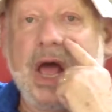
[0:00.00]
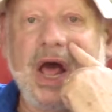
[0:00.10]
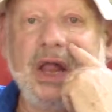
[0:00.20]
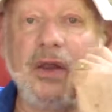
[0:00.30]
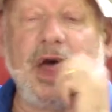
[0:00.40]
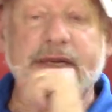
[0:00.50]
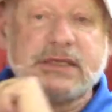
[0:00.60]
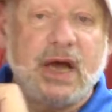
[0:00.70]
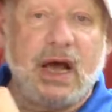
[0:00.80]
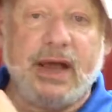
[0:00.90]
A lot of
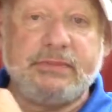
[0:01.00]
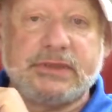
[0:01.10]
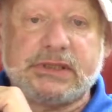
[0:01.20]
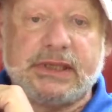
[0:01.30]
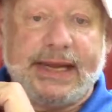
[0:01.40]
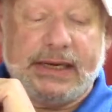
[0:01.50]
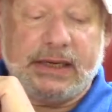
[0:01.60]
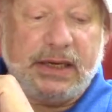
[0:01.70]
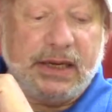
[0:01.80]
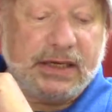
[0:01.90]
times
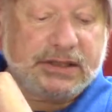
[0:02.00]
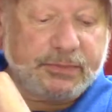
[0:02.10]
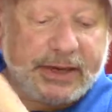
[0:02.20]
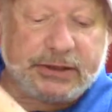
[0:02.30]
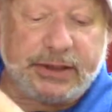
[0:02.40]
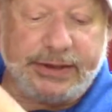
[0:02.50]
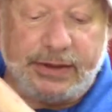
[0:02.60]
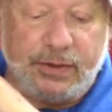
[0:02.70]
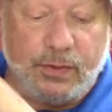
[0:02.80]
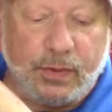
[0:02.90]
lately, especially
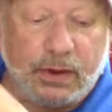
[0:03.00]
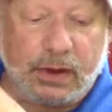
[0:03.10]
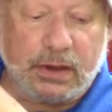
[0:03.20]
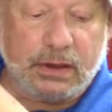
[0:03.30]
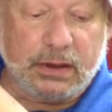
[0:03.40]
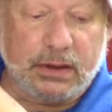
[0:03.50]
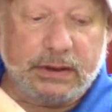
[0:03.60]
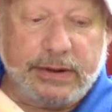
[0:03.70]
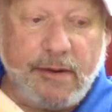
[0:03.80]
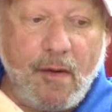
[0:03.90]
in new work,
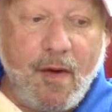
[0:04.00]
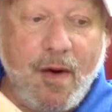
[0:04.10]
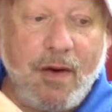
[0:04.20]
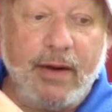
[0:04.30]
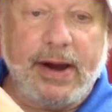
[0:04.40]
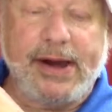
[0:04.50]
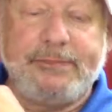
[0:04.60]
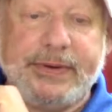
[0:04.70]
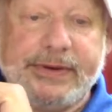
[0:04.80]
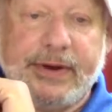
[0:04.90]

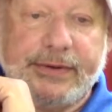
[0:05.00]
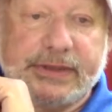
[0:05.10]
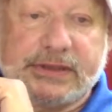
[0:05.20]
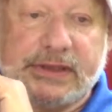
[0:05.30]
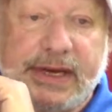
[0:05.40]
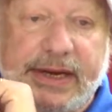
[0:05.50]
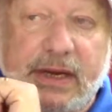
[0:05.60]
I've been noticing